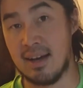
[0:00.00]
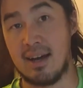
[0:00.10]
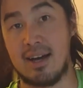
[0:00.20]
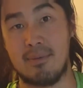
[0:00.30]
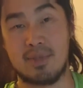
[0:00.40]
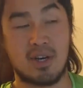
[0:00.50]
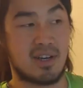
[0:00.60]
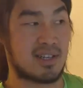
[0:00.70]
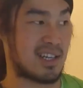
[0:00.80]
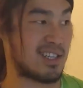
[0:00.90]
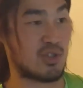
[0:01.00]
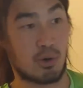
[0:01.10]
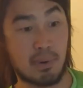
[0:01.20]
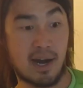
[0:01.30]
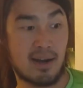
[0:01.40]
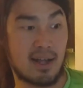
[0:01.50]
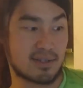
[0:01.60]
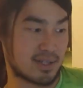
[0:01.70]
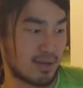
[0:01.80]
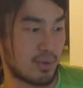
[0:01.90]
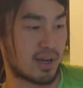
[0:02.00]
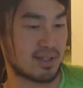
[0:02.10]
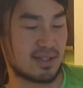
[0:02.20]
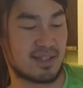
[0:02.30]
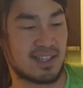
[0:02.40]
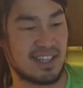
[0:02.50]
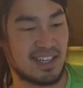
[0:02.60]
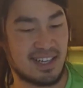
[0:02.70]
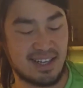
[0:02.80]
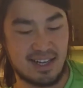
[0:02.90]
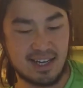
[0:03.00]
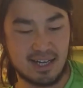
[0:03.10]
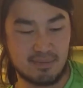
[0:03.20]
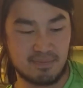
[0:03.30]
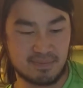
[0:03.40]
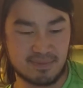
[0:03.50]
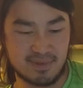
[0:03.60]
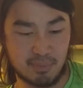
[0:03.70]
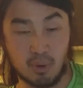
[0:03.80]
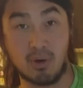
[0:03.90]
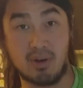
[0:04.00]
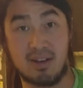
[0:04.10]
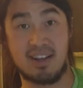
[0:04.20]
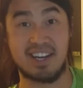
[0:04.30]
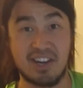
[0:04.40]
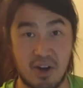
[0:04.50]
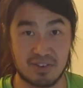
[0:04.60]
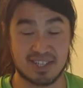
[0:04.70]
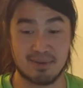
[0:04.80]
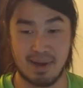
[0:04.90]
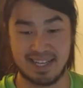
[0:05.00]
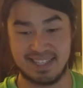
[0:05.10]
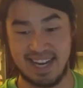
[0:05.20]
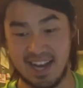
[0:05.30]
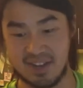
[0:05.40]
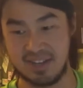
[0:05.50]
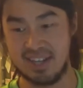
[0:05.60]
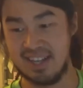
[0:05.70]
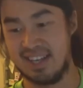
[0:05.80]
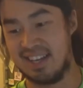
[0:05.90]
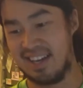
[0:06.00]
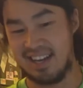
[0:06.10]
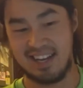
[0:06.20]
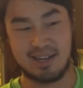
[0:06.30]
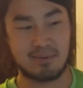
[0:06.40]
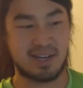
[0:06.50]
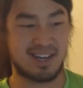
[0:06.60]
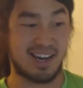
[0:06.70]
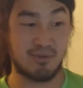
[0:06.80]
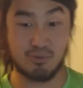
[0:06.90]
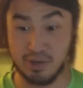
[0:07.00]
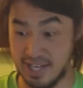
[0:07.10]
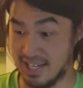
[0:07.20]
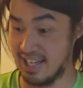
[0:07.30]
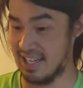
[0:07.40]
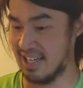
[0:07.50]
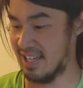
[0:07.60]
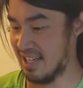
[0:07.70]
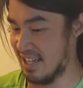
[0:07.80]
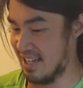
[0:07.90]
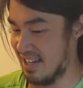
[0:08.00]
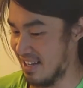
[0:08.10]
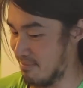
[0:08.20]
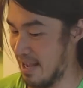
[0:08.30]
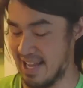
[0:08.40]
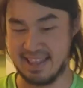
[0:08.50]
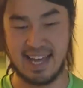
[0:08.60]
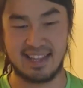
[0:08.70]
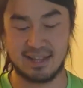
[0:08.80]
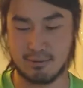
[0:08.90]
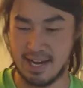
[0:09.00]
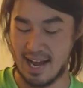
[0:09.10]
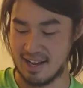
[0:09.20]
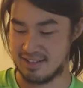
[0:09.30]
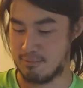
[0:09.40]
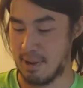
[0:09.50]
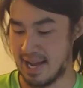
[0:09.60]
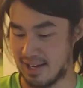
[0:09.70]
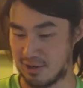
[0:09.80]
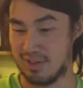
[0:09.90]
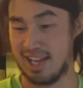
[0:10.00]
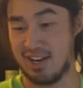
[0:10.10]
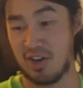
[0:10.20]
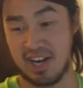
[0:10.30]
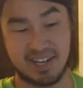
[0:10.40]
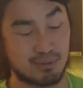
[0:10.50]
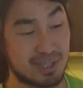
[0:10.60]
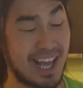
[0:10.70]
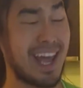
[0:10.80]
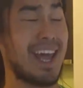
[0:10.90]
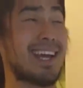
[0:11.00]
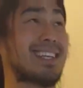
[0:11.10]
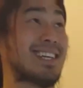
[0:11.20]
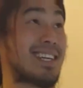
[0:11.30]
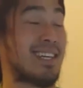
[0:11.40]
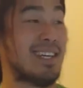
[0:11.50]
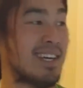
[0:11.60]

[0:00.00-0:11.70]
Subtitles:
You know, I can draw parallels to when I was in Nepal. I don't know, I was going to make it down. I really, man, that 3 hours of panic on that night was hectic.